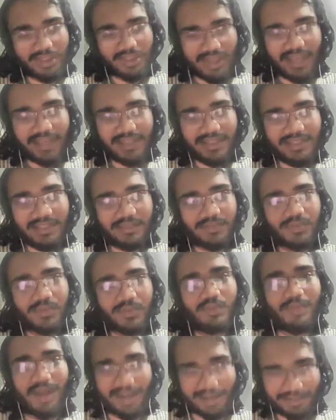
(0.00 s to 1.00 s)
Chinese
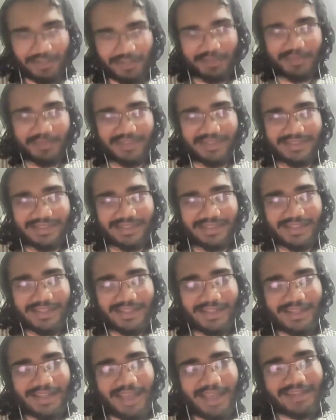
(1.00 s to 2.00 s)
room argument.
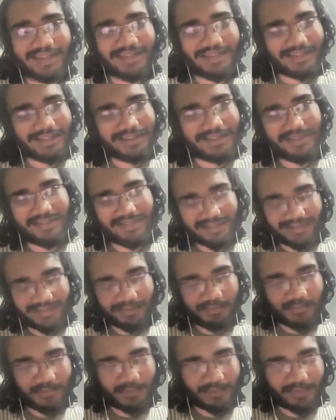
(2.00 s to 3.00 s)
And it really,
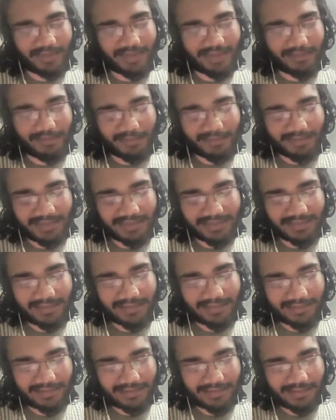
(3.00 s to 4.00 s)
what I
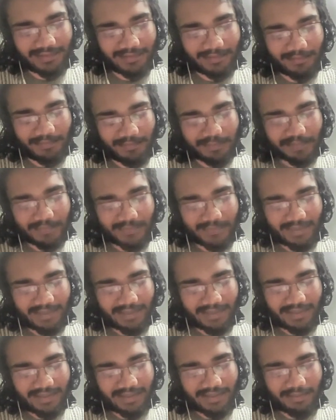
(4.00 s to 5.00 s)
think
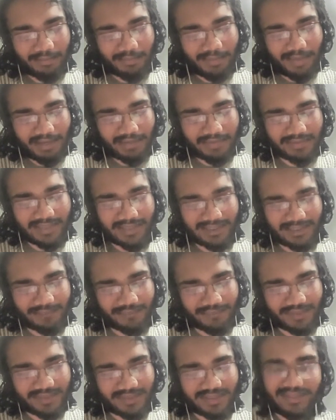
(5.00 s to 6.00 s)
about
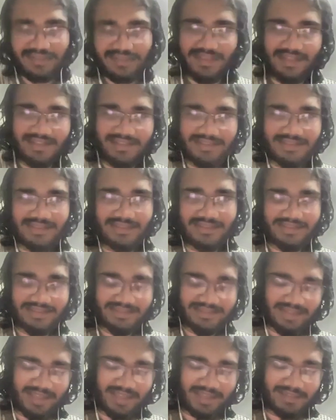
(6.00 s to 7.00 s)
artificial intelligence
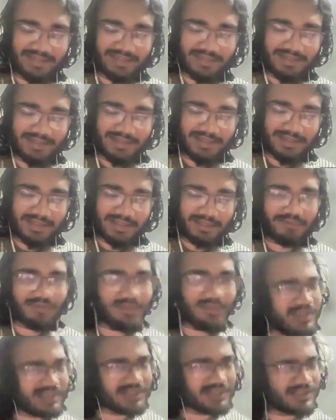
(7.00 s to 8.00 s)
is that
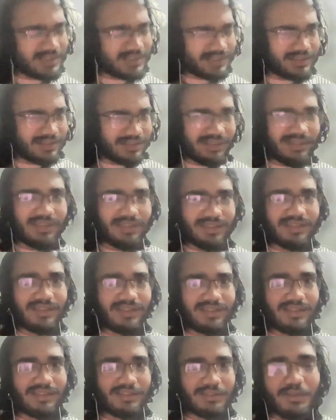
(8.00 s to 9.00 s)
we certainly
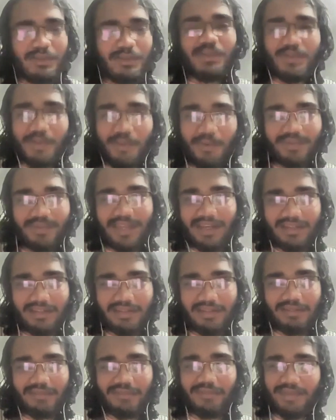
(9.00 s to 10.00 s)
do know
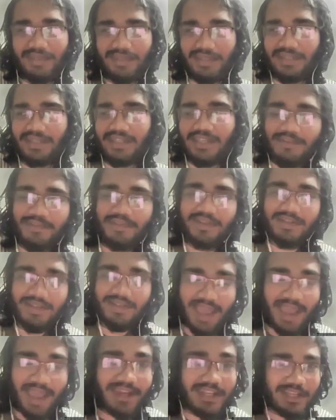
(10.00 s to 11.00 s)
that we can give
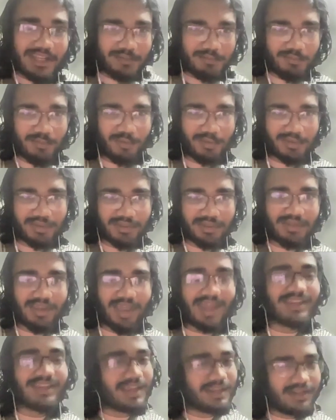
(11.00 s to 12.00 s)
in an input
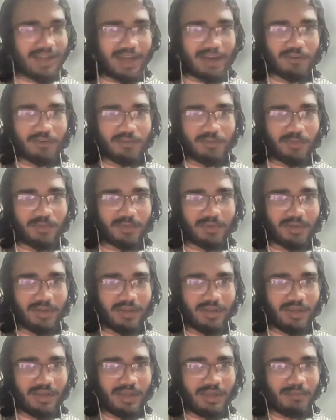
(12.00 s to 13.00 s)
and get an output.
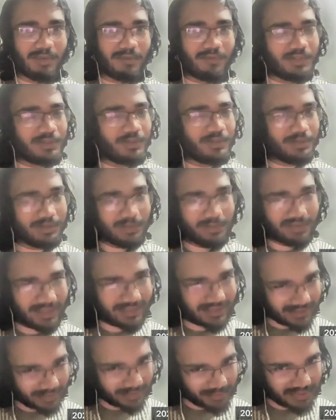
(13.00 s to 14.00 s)
But we don't know
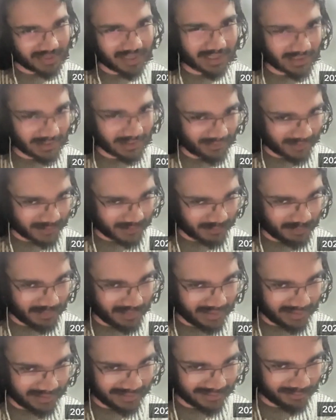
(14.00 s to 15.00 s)
that subjective
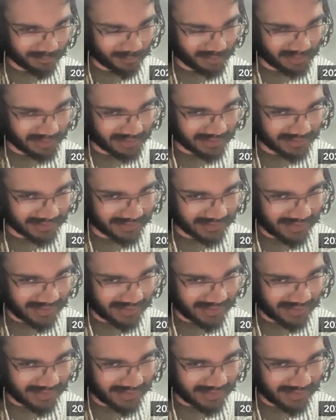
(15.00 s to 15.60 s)
experience of what it is